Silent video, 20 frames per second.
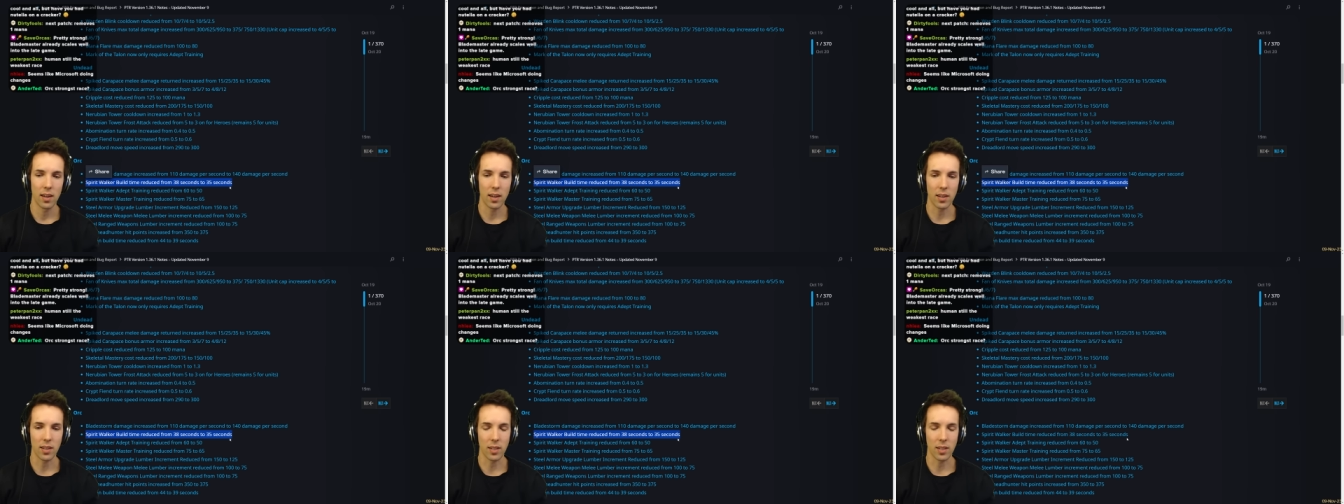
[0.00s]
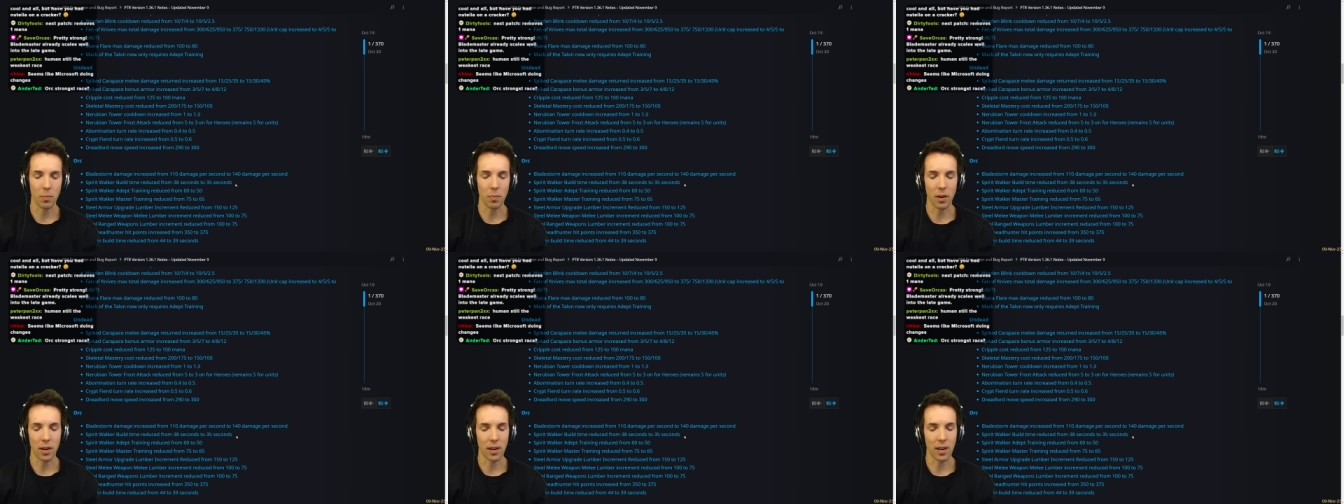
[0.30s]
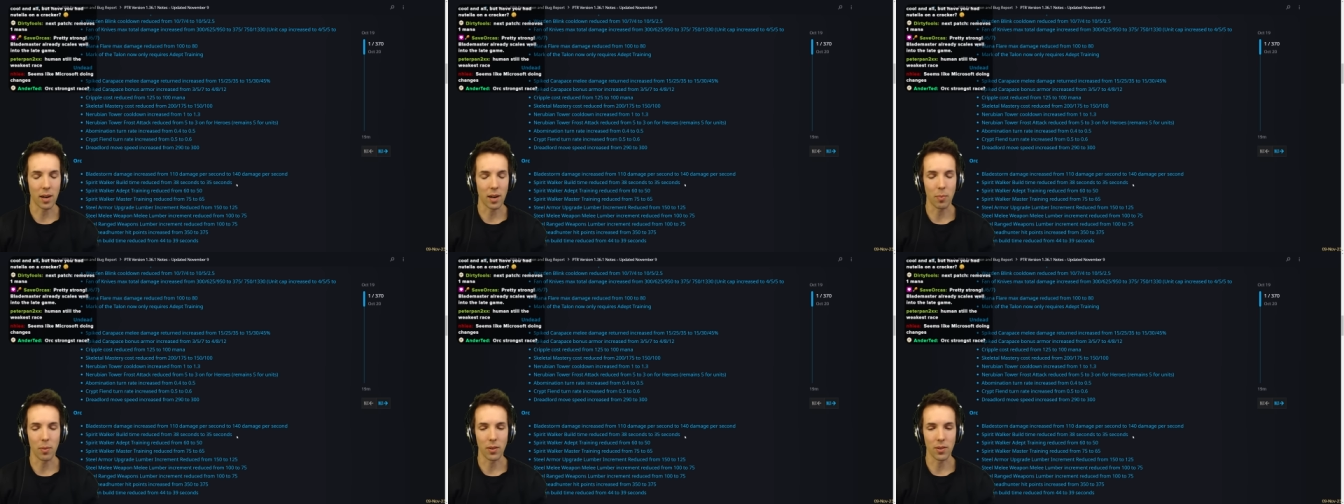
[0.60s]
because I played a
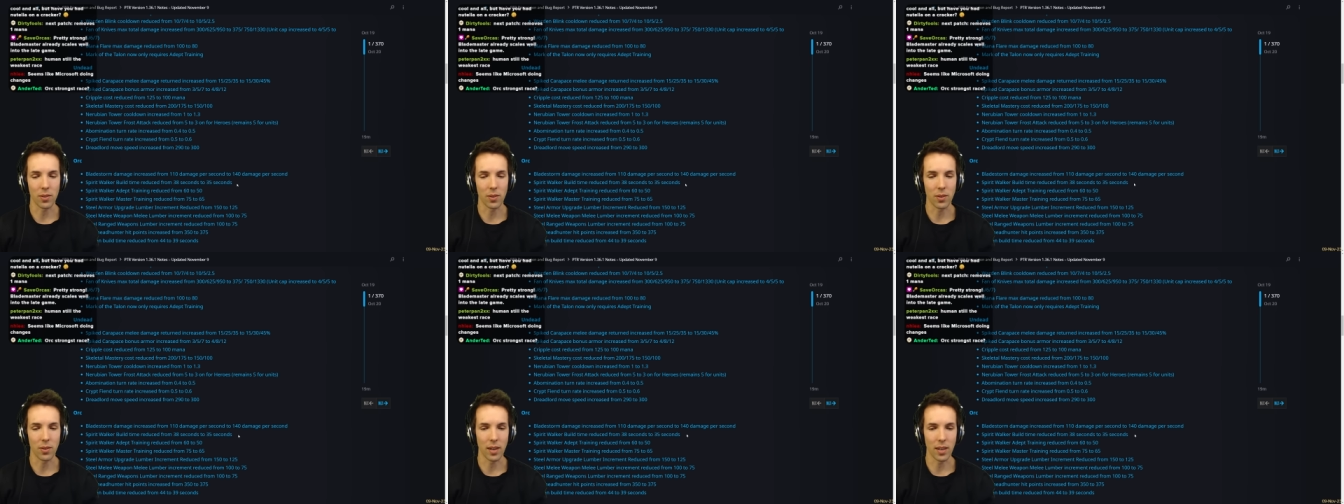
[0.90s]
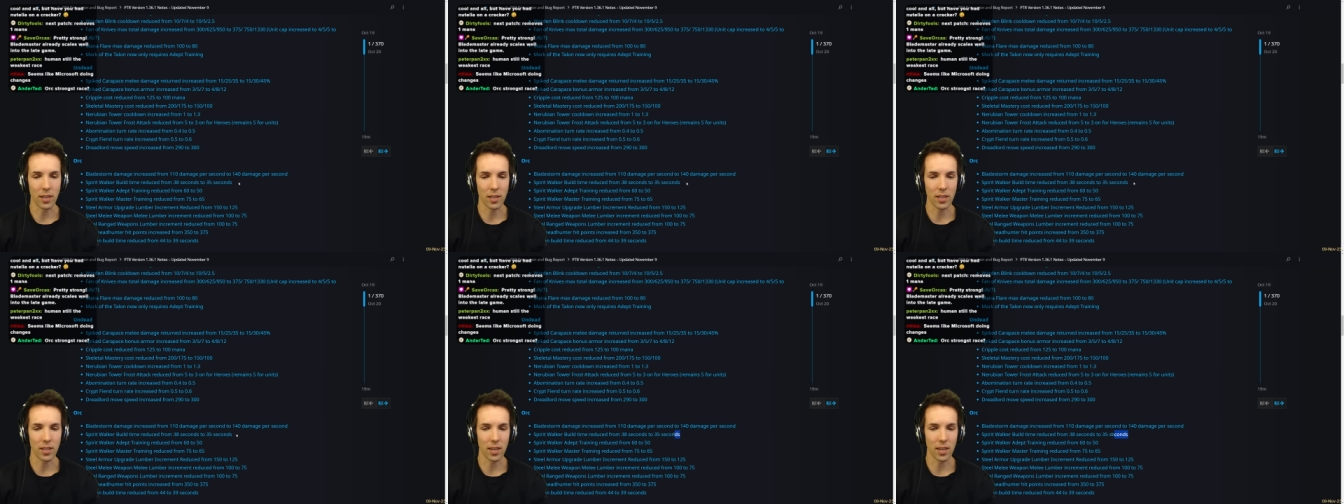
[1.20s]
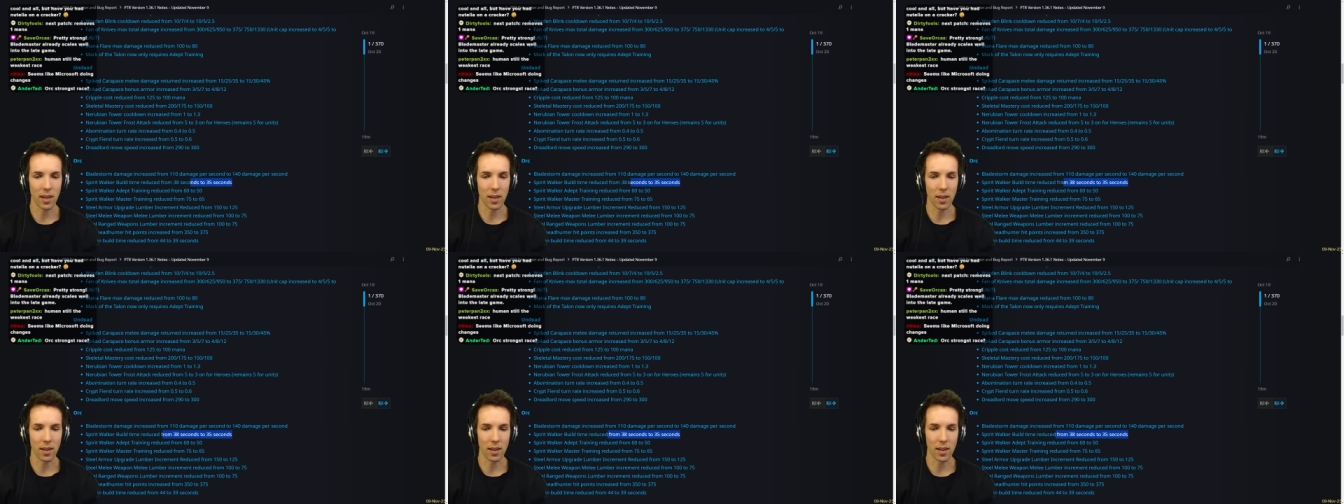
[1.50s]
couple of tourneys
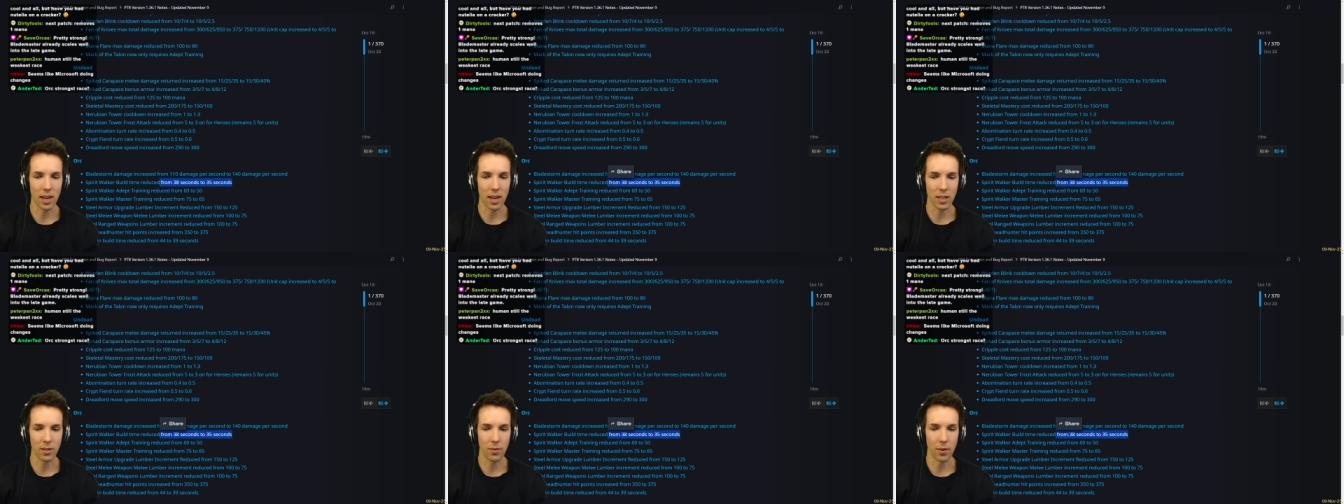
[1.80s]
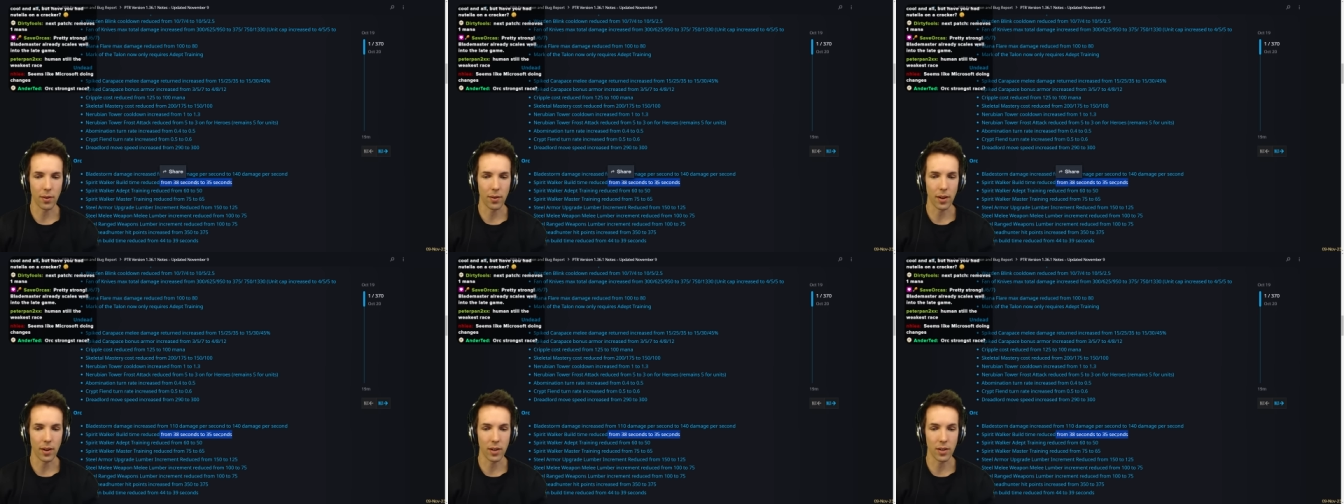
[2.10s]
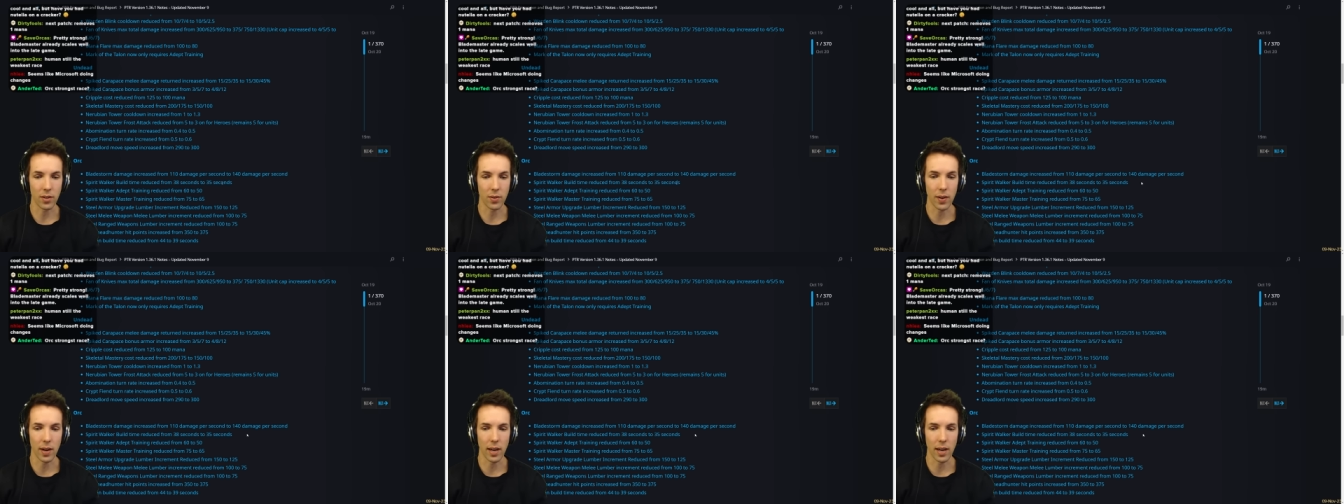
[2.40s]
uh, last few
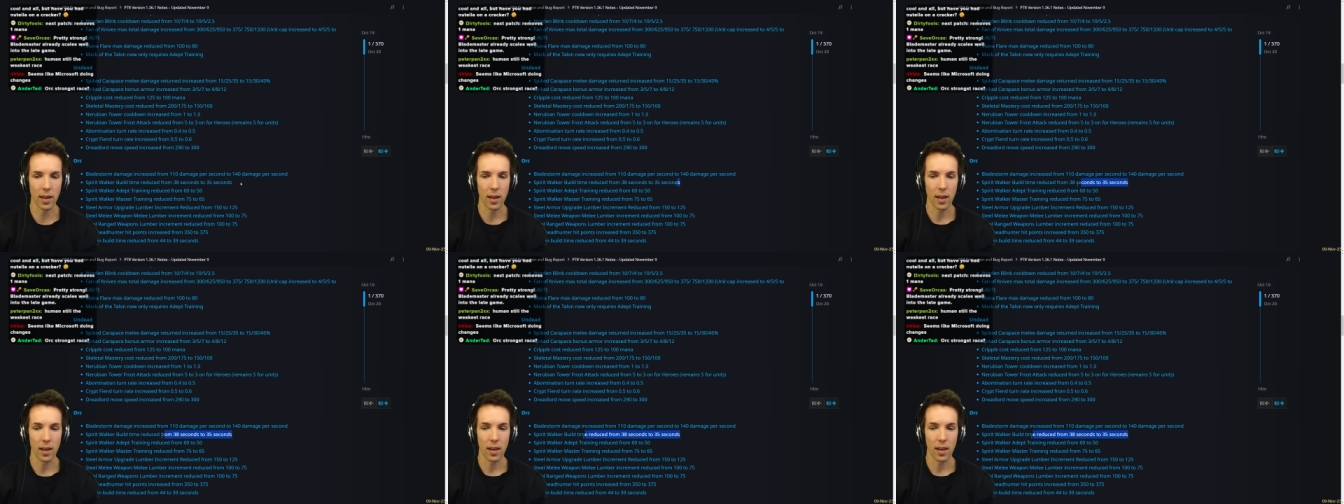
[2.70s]
years, right?